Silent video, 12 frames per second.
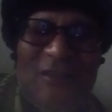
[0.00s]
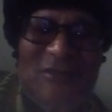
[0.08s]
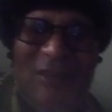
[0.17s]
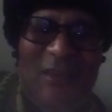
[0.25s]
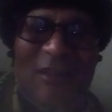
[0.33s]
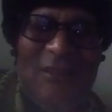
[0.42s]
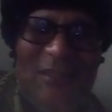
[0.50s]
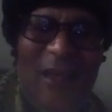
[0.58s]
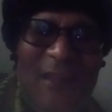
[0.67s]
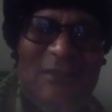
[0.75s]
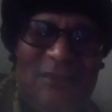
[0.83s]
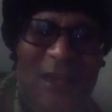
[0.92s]
they say that
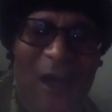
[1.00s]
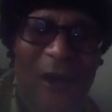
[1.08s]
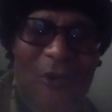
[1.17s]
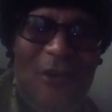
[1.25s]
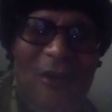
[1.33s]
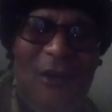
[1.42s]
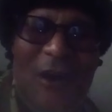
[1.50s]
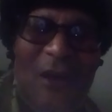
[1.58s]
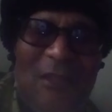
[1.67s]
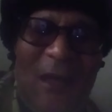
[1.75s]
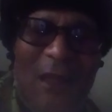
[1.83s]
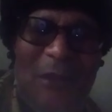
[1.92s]
that's how
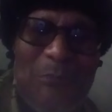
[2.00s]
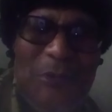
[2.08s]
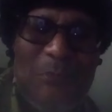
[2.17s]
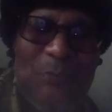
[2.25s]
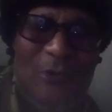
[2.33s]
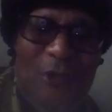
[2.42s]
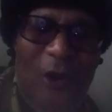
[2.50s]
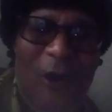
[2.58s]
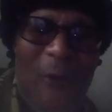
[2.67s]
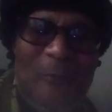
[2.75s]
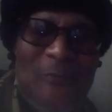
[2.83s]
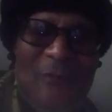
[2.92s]
a lot of people
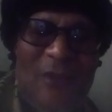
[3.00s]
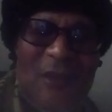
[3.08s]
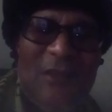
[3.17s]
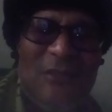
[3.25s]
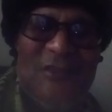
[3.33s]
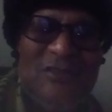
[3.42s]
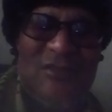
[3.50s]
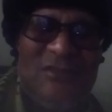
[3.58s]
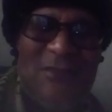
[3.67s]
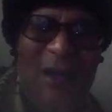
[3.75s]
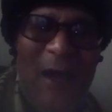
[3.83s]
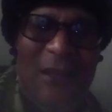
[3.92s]
are in this
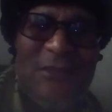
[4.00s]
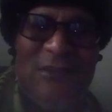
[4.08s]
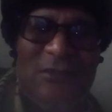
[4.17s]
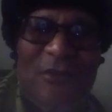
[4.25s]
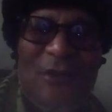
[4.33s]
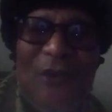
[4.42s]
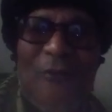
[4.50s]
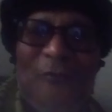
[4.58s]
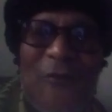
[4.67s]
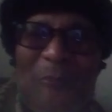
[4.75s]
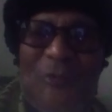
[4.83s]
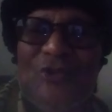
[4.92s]
society,
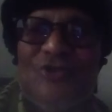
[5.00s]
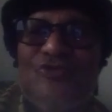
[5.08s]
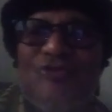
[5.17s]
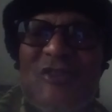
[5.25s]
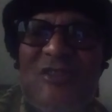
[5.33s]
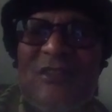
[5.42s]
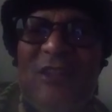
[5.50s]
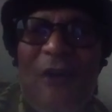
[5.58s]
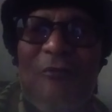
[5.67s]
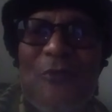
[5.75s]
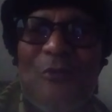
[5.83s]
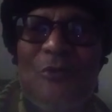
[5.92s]
from the street
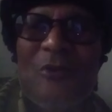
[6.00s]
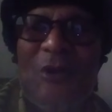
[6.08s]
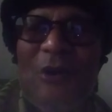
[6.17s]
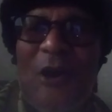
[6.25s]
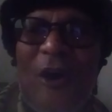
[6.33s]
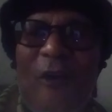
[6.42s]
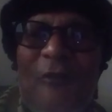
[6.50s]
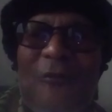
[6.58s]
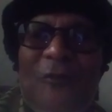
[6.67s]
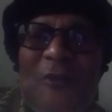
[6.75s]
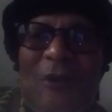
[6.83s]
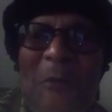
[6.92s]
level
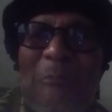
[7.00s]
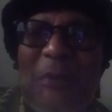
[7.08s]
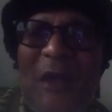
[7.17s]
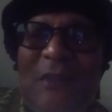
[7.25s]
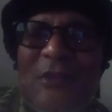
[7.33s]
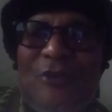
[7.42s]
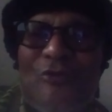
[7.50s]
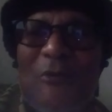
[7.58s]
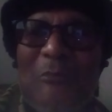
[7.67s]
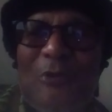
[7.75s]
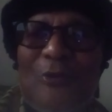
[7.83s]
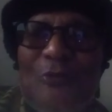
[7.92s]
of petty
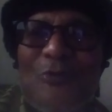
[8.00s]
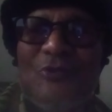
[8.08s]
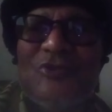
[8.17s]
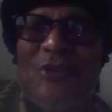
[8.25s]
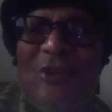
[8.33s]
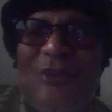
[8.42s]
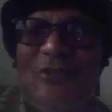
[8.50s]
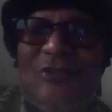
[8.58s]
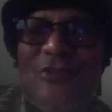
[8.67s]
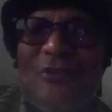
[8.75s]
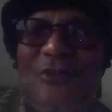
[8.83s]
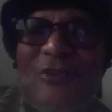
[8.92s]
criminals
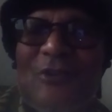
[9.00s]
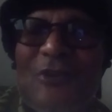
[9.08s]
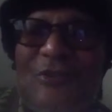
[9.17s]
to